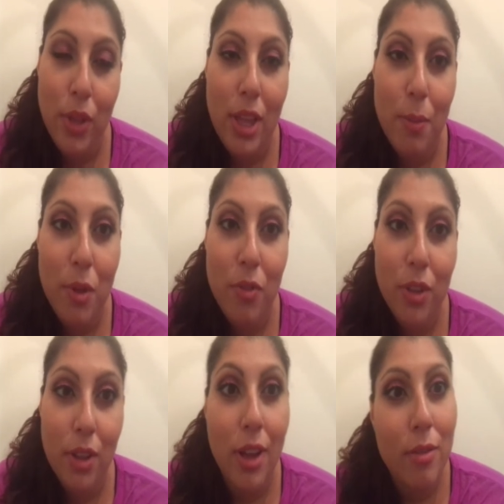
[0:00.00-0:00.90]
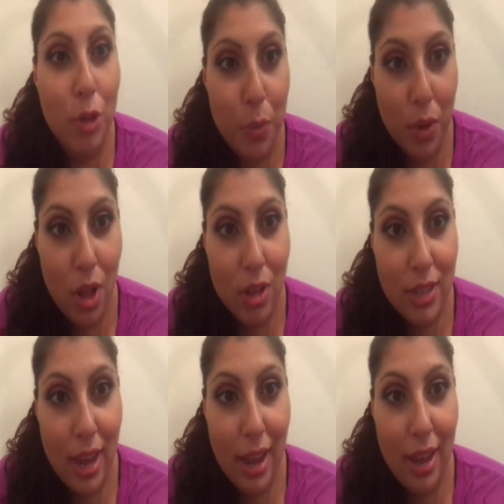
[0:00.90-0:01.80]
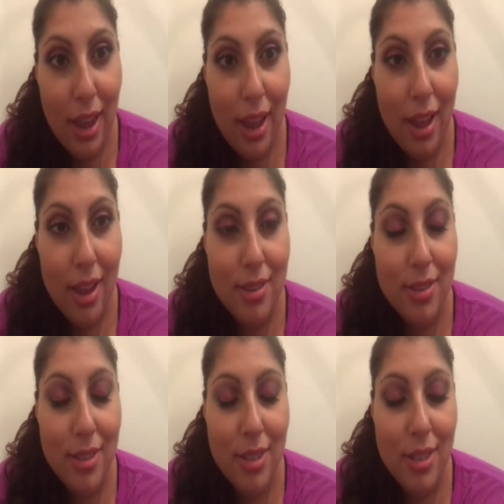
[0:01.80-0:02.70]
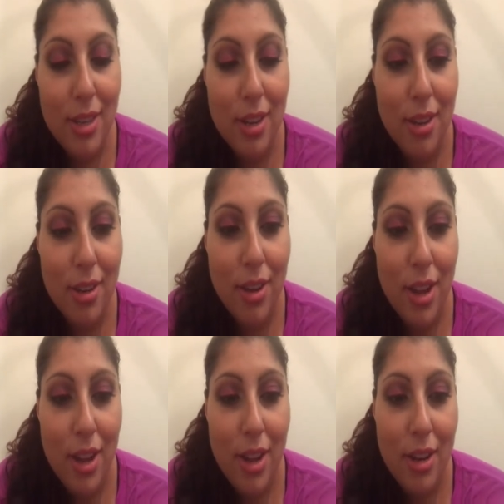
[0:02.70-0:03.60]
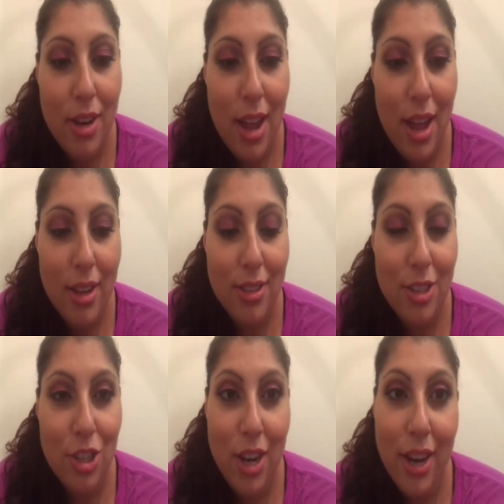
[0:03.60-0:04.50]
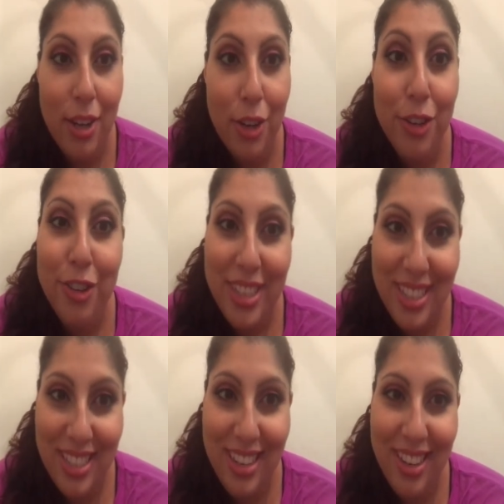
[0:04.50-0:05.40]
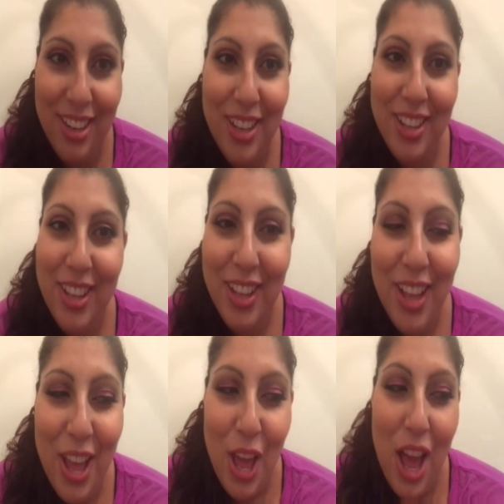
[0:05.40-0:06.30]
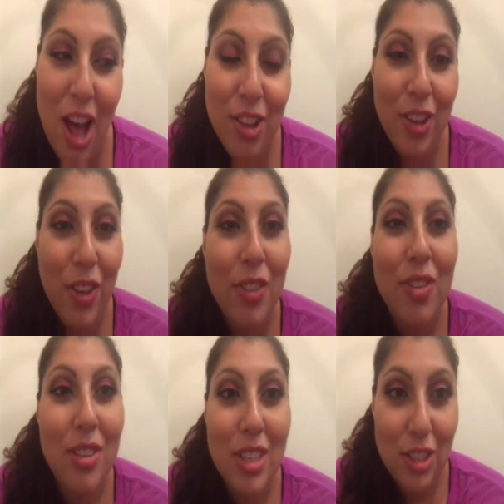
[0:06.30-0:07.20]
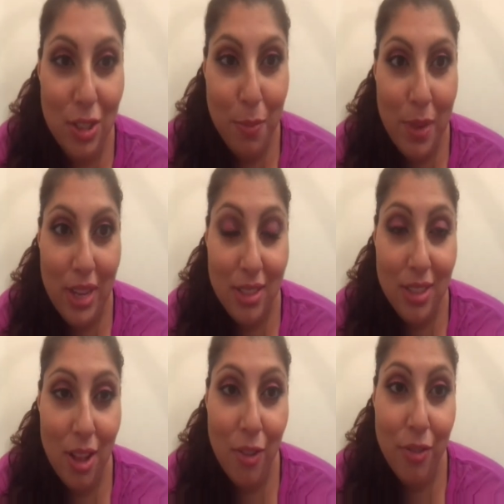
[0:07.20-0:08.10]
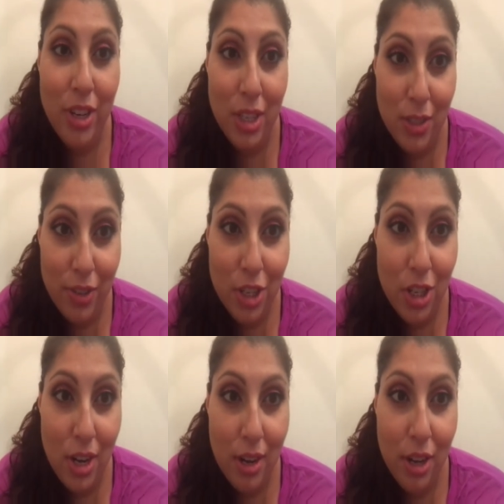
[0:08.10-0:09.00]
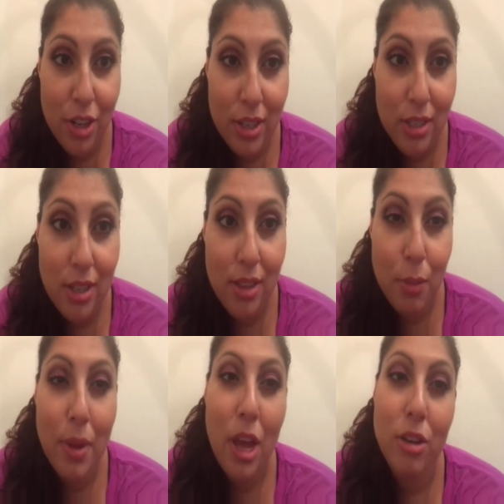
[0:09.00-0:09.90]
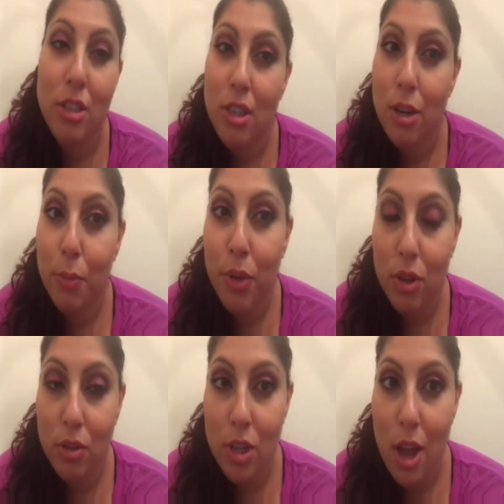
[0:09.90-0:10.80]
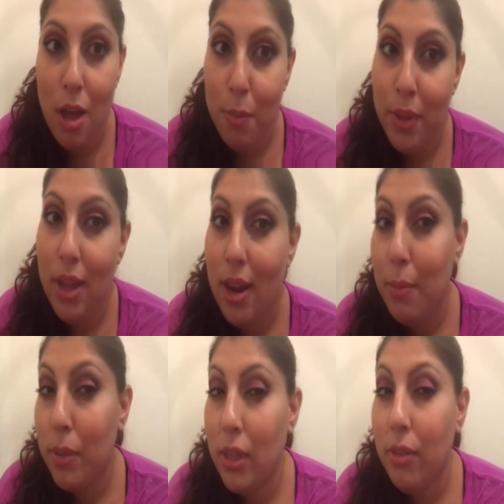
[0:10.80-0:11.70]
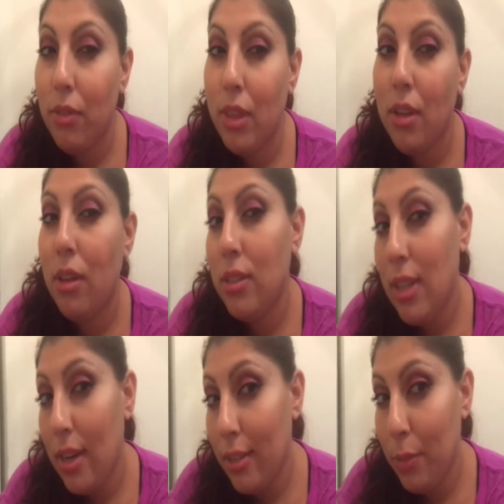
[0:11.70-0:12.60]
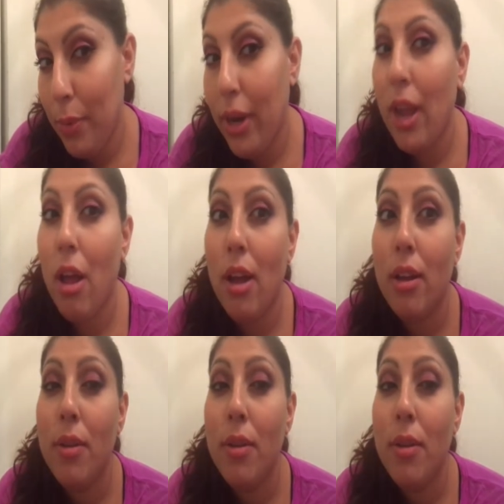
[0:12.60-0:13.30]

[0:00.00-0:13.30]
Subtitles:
will keep me feeling comfortable all day and not shiny or greasy. Although the foundation by itself, it is very shiny and greasy. The powders that I put on top, and I believe the setting spray